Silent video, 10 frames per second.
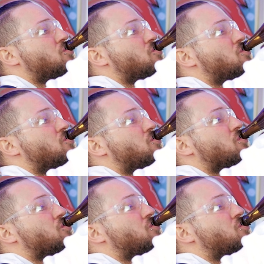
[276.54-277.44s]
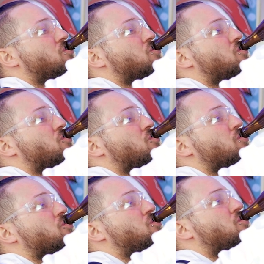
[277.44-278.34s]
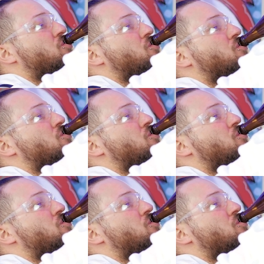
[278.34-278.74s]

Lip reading: (no one is talking)